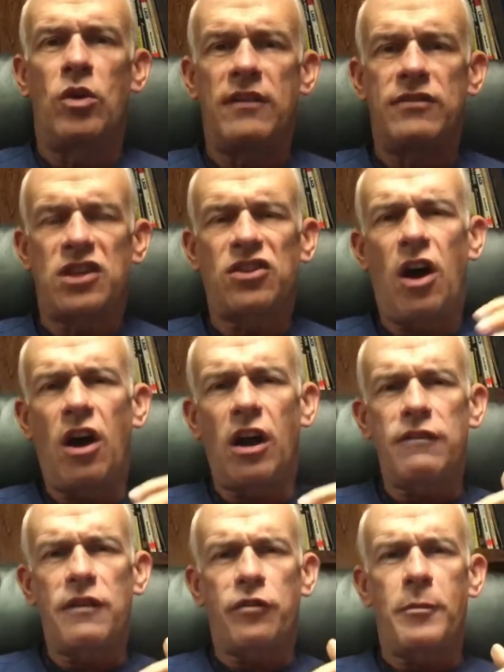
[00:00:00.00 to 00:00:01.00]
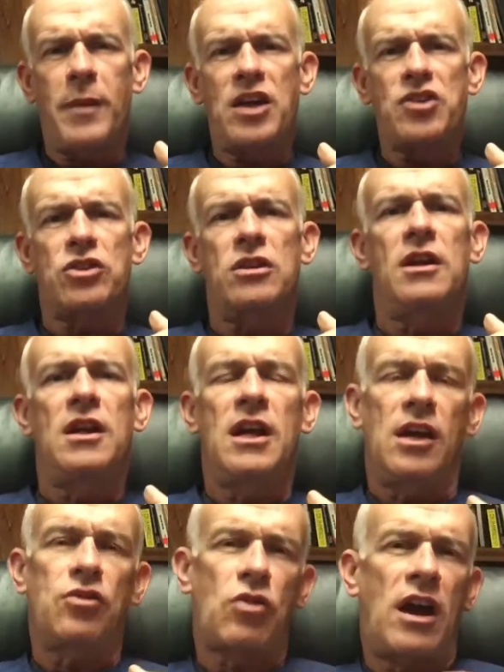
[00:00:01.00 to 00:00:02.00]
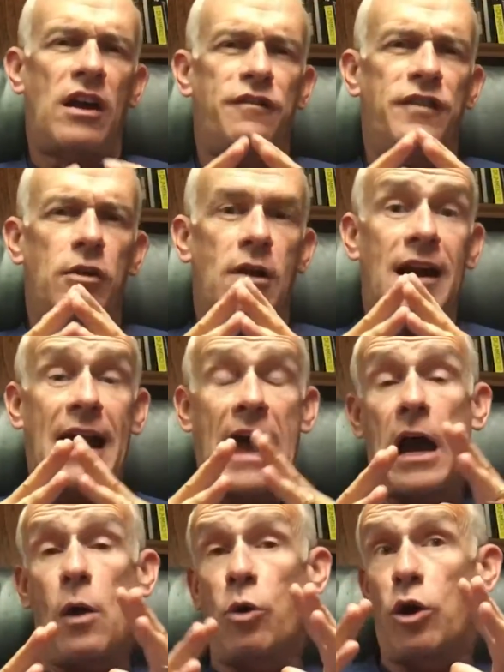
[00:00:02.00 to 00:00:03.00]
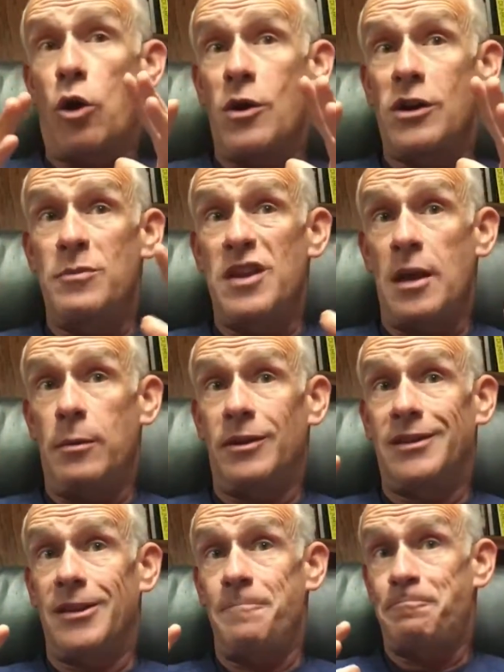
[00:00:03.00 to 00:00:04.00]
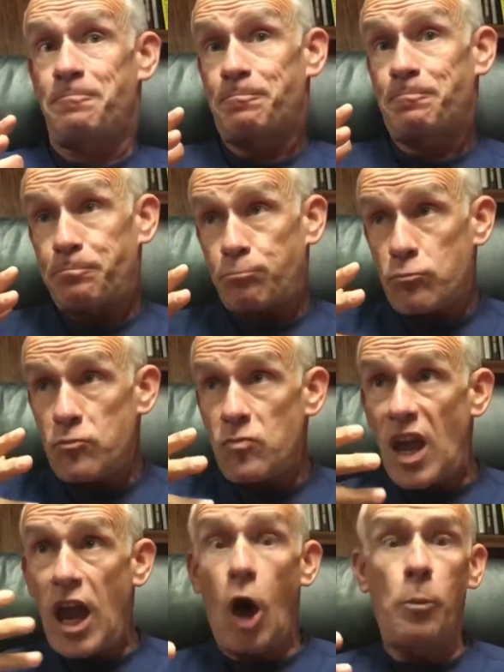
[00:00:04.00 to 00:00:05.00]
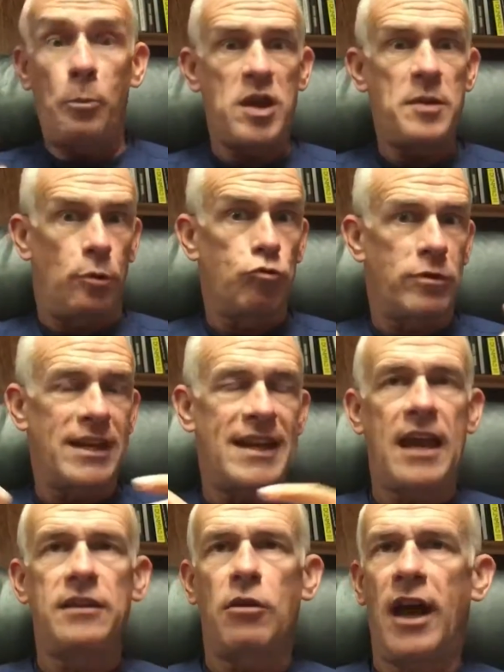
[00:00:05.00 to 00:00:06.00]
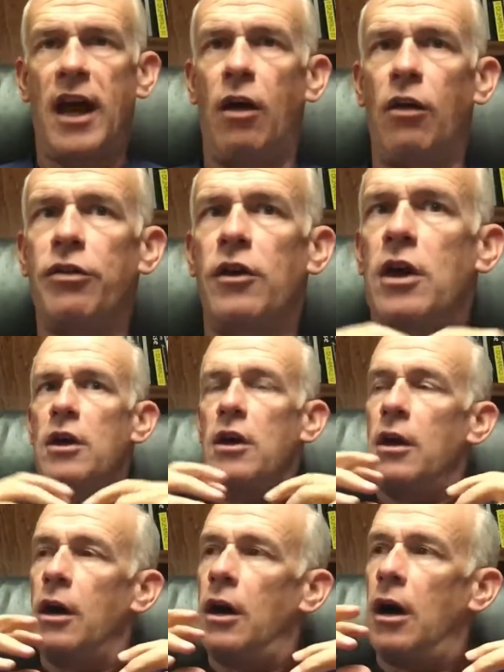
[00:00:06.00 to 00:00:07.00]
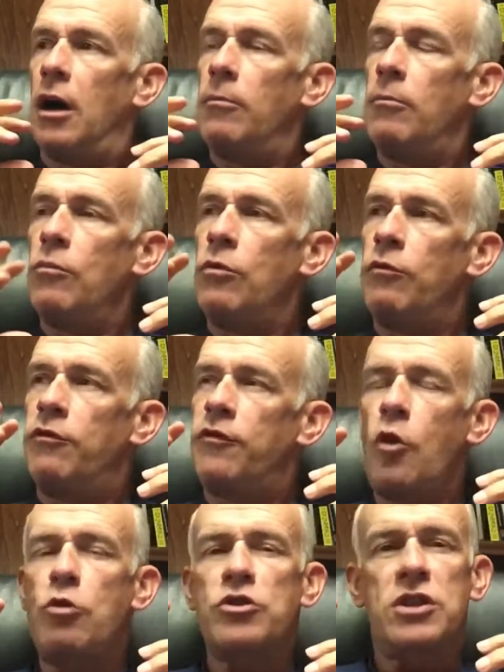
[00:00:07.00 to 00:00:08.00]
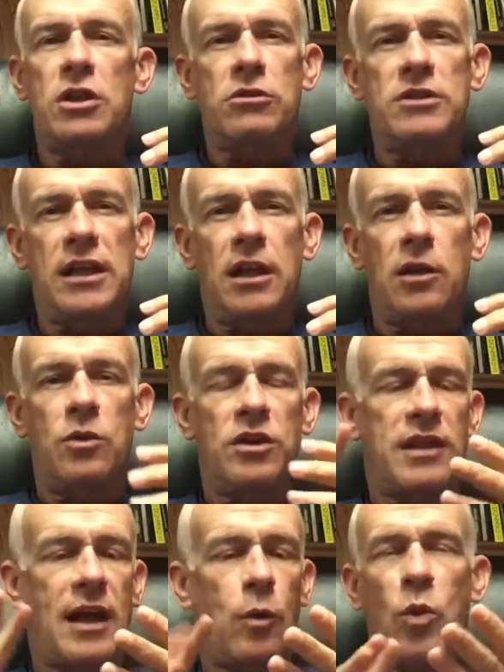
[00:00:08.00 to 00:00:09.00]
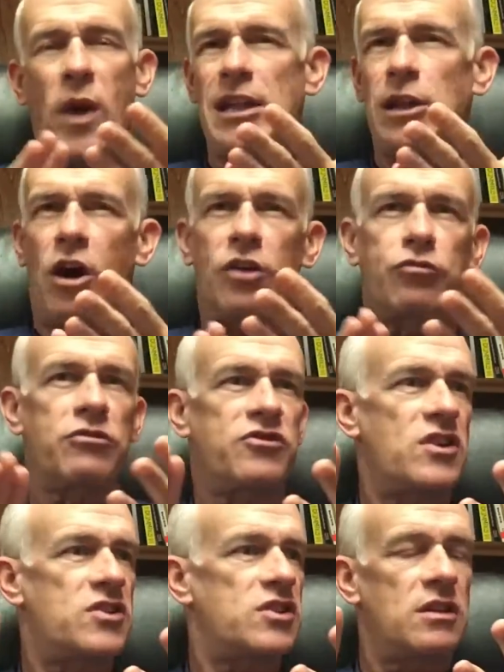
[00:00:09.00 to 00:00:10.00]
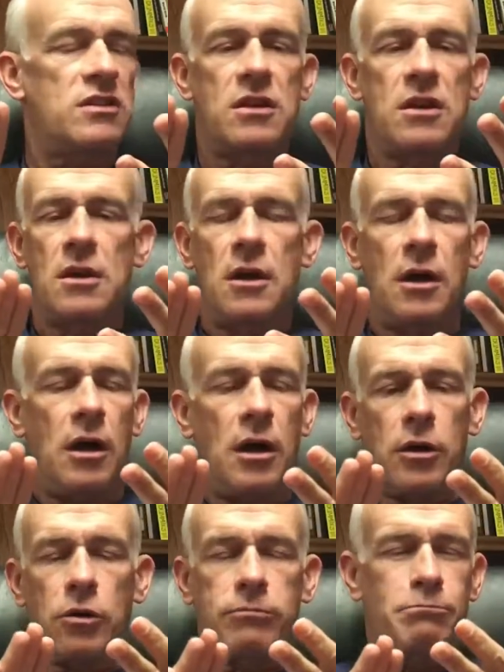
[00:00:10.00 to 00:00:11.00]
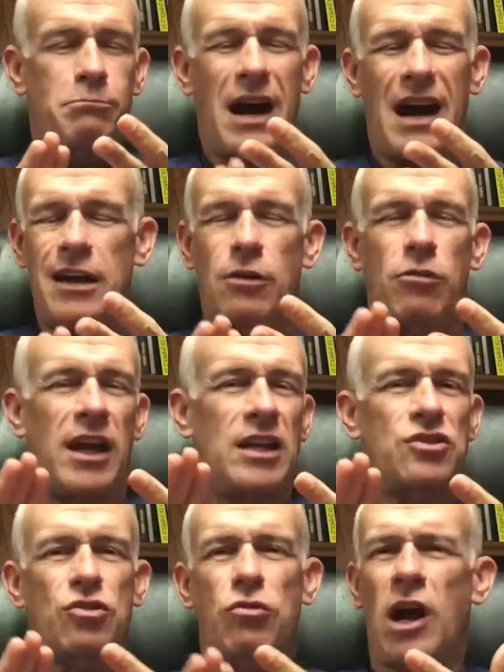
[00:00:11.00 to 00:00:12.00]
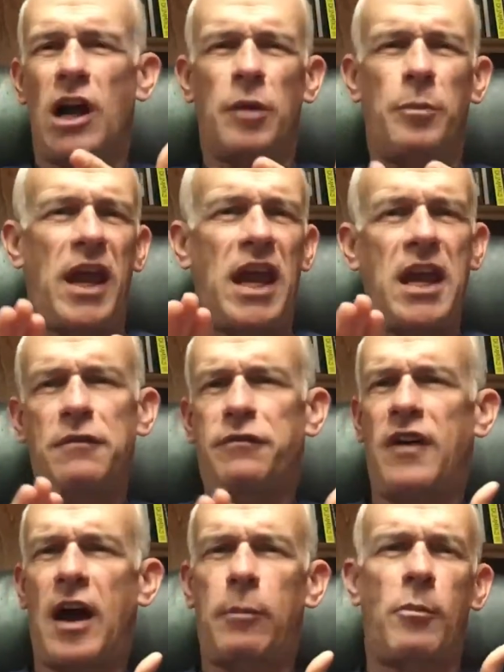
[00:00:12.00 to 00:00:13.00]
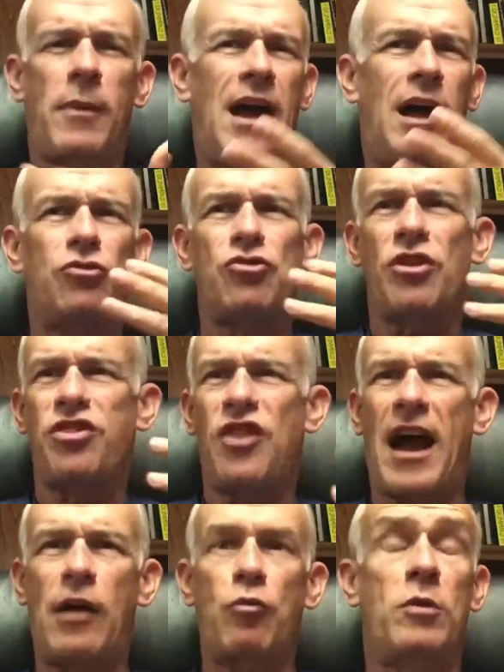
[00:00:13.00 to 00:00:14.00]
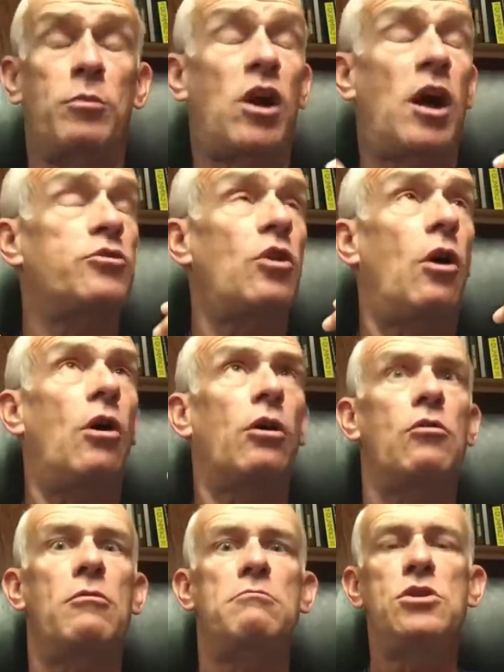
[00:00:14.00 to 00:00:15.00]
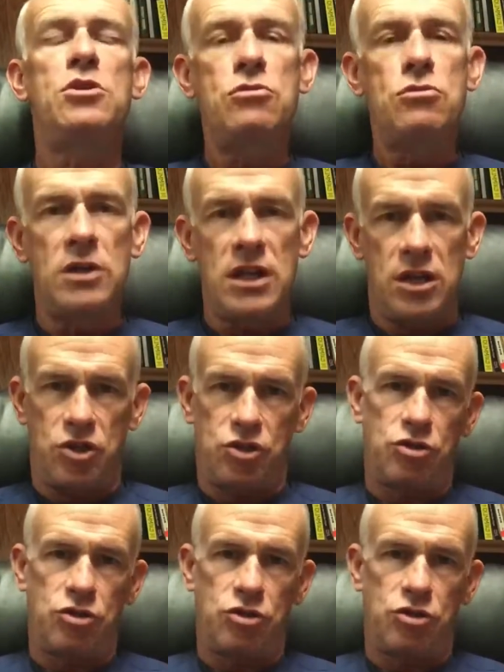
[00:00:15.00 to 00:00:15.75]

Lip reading: will give us a ton of information in trying to figure out how we're going to be able to help people regain their health. Folks that are dealing with like weight loss resistance, migraines, chronic pain, fibromyalgia, thyroid problems, autoimmune